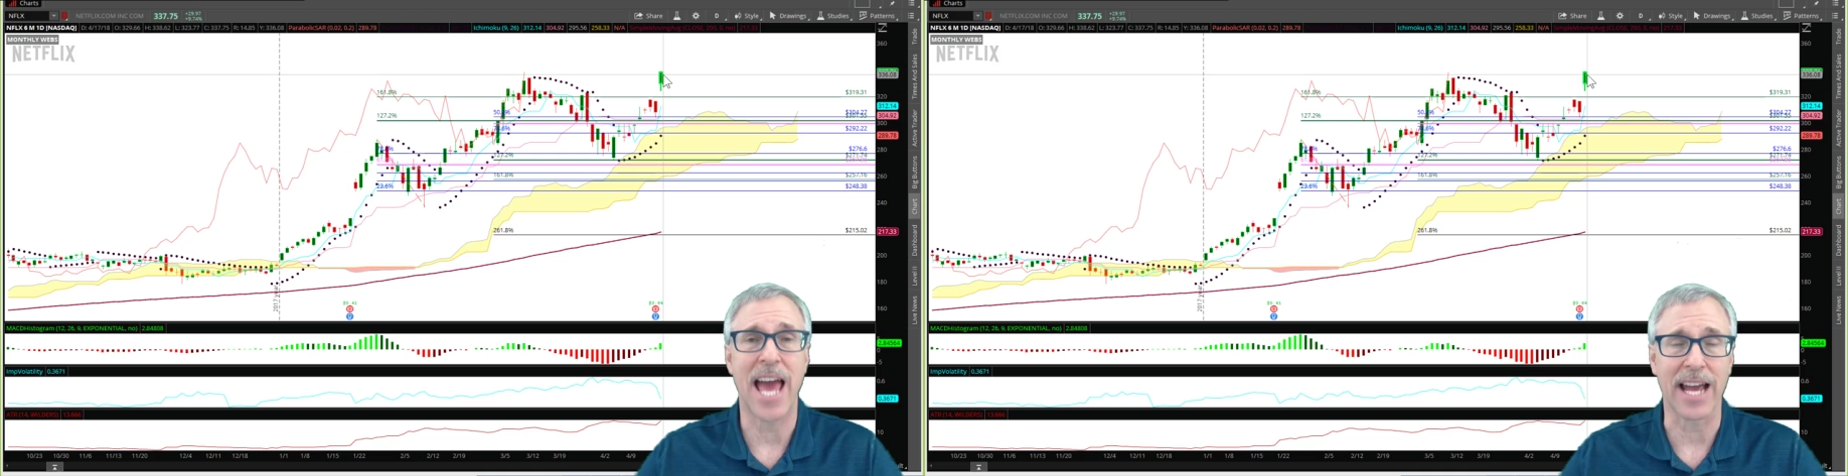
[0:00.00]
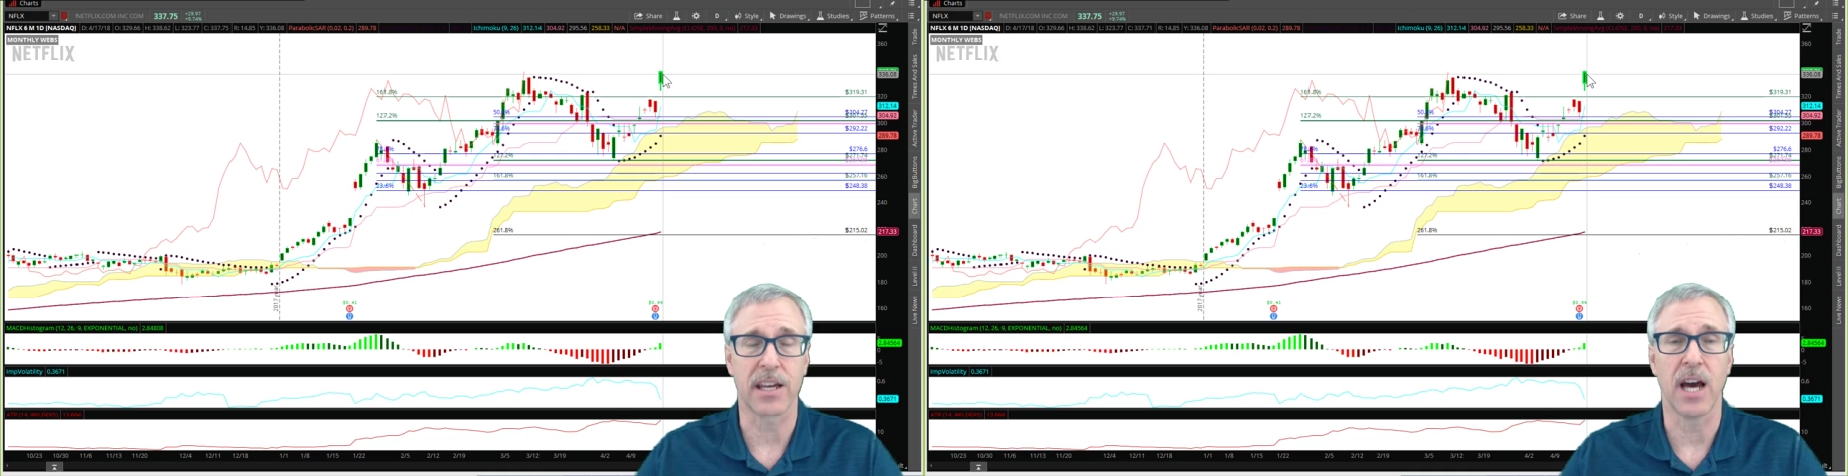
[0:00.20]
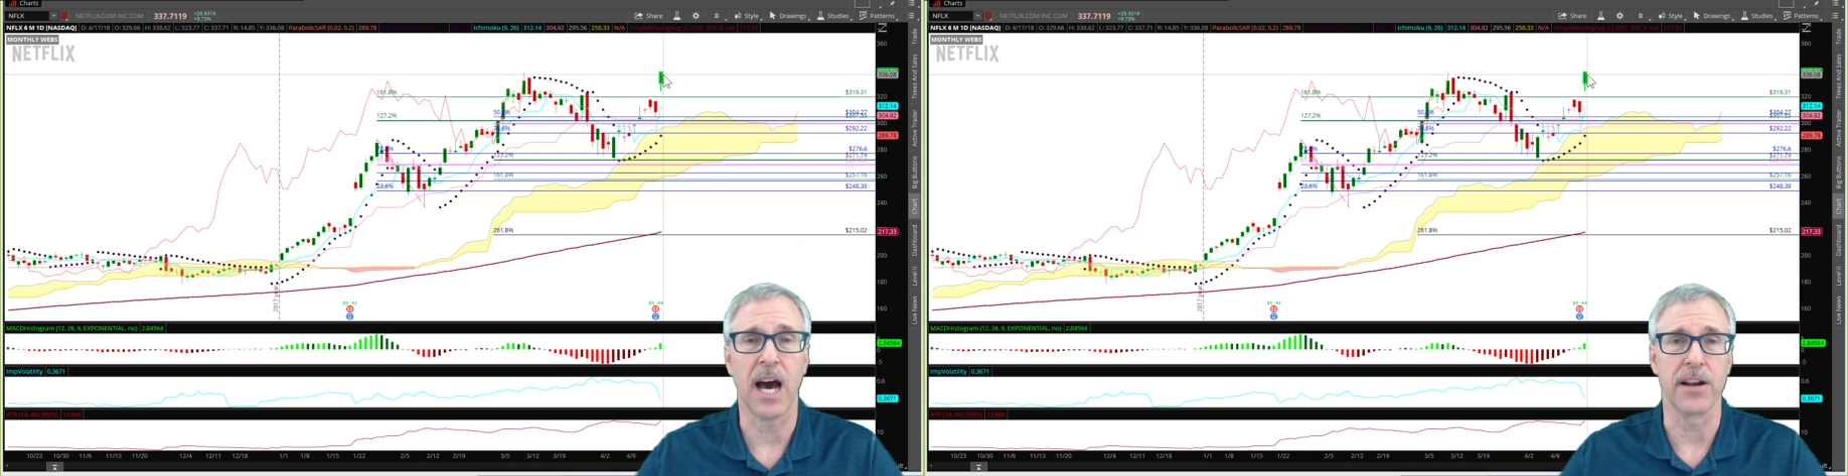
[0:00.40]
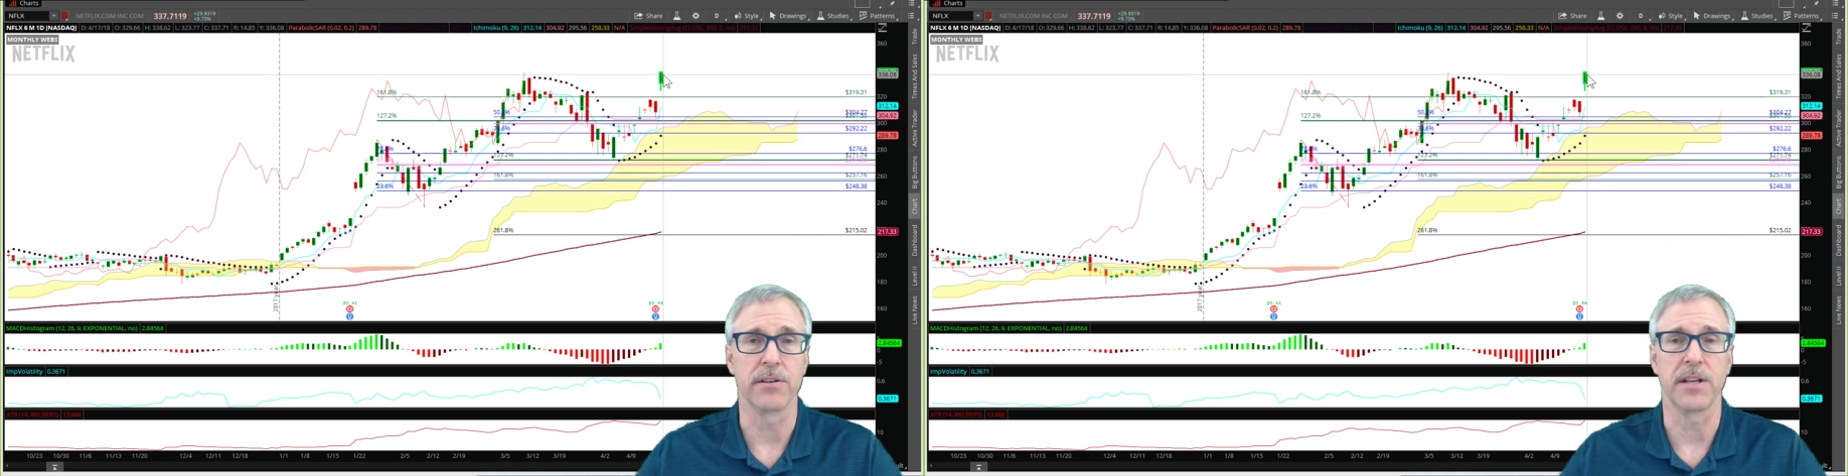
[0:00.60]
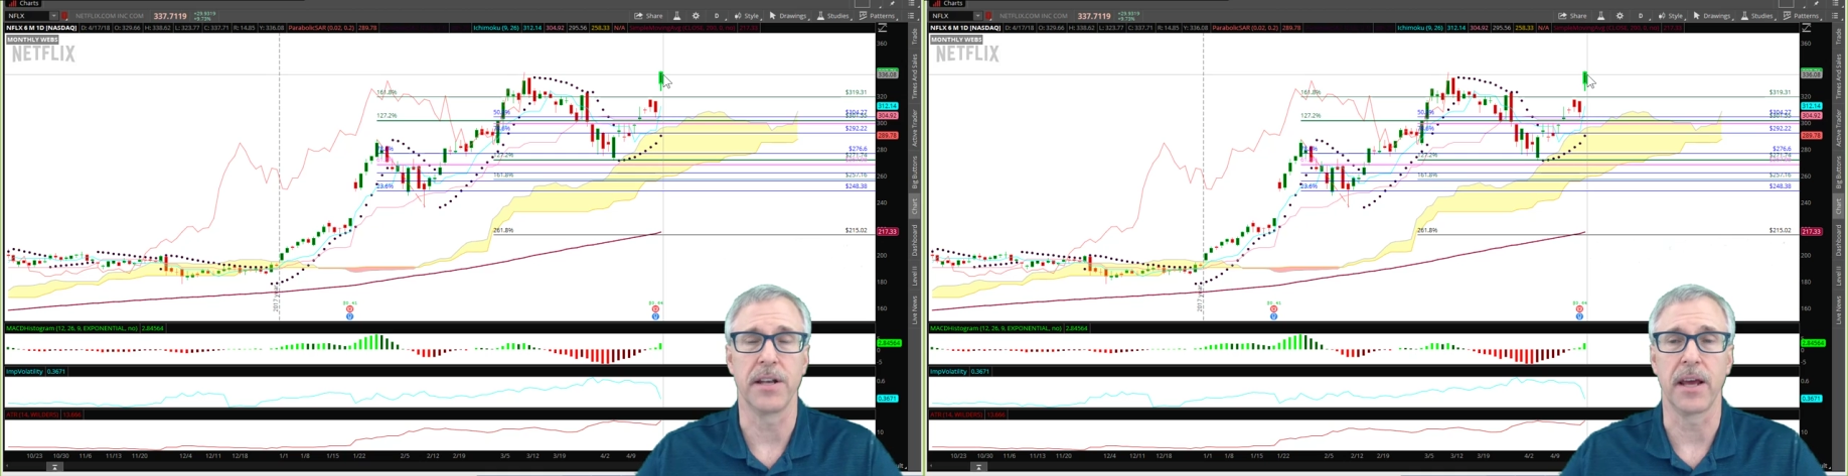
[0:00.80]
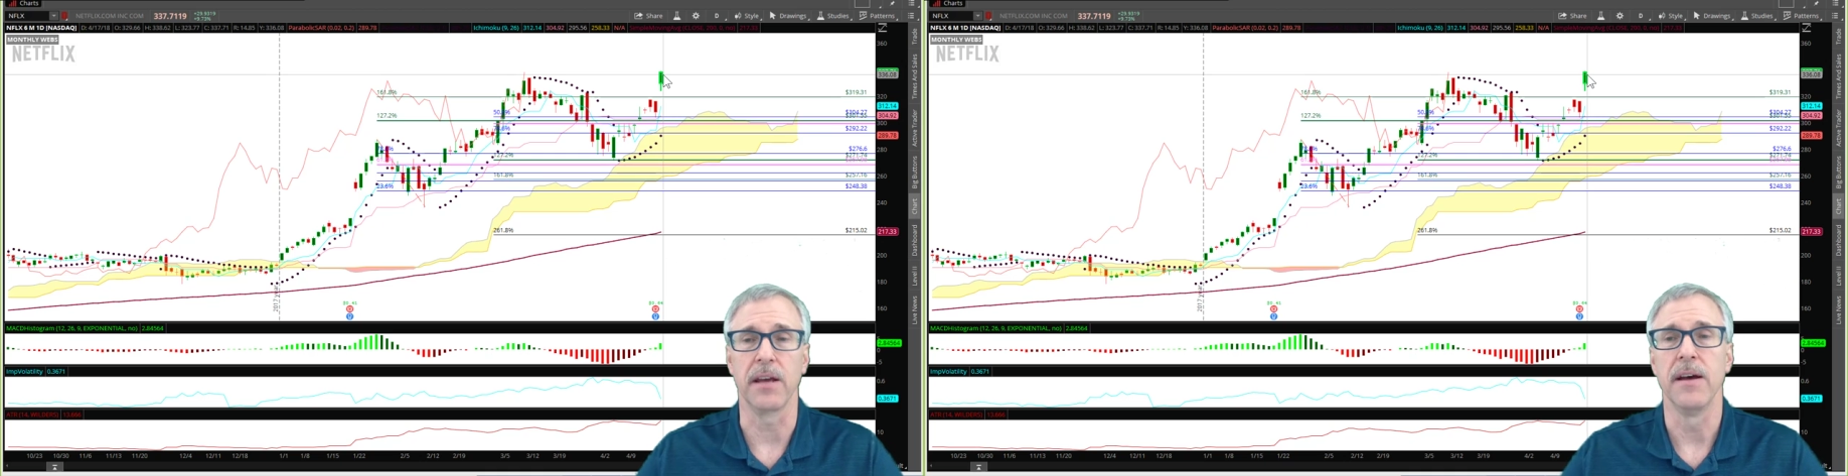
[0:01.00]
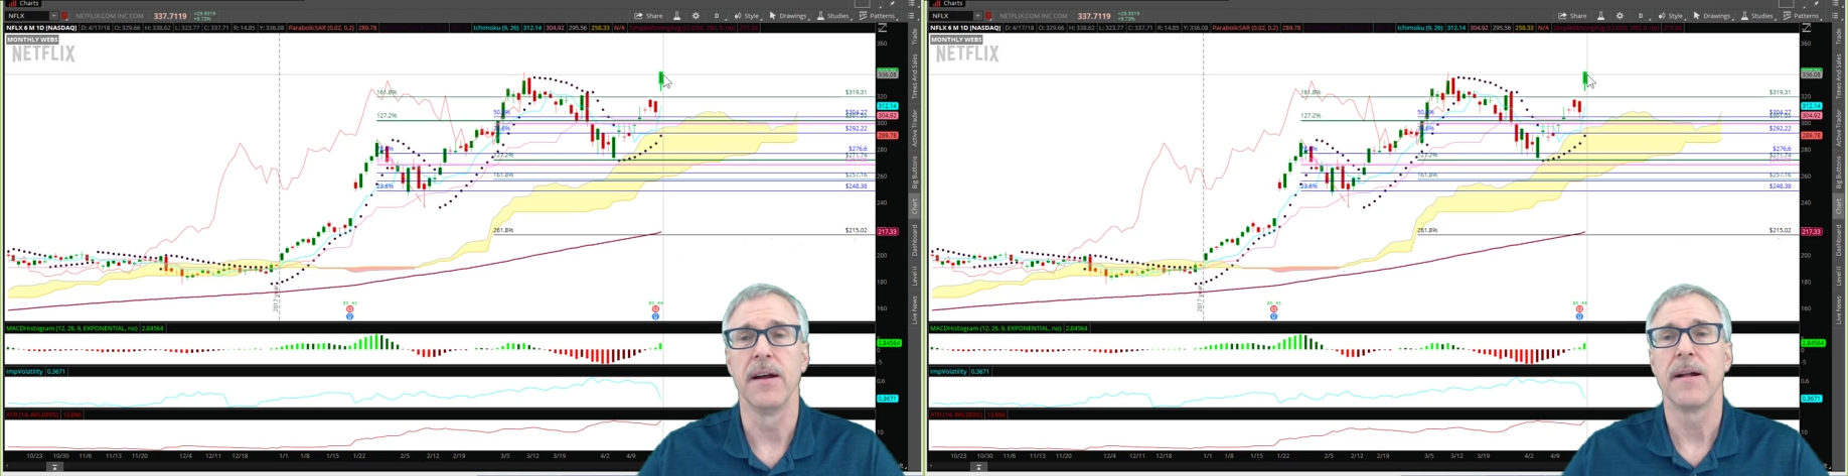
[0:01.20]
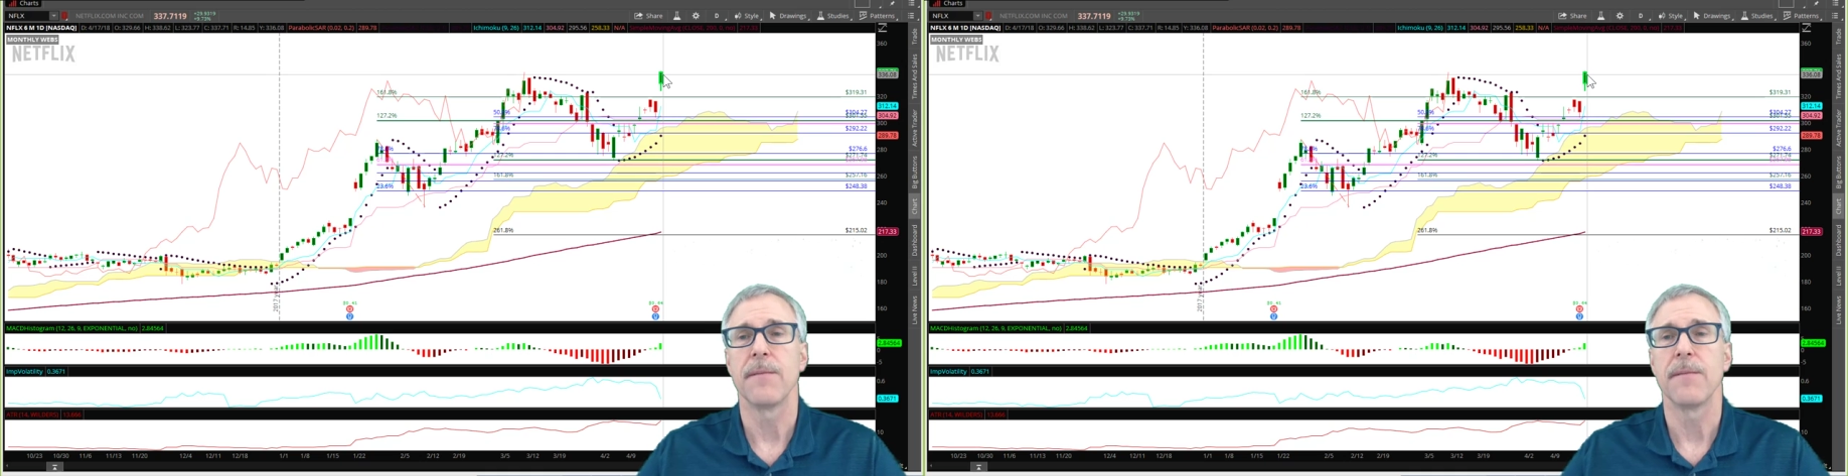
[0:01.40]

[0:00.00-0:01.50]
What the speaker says: tech higher today.